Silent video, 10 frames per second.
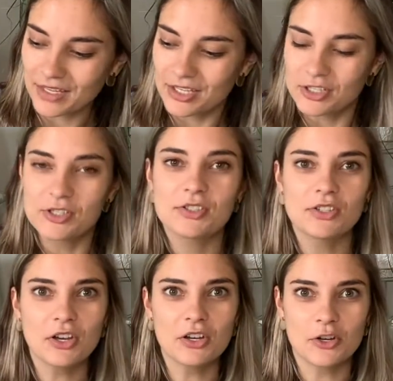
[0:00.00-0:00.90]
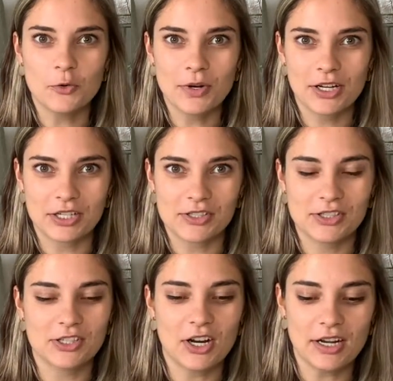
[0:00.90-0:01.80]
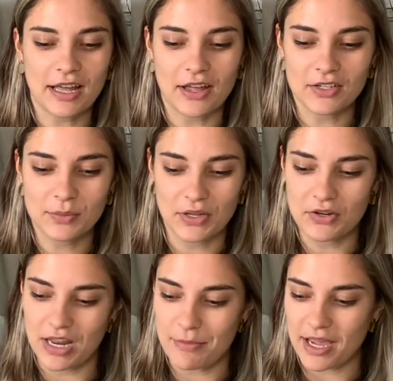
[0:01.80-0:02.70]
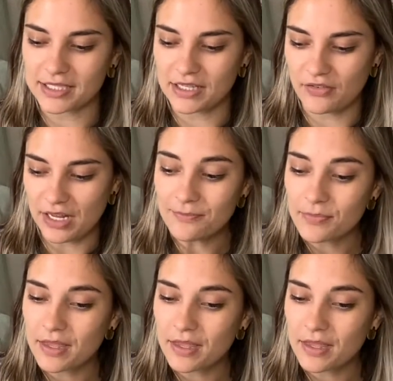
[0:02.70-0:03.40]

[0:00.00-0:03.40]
So we're gonna start out with our name activity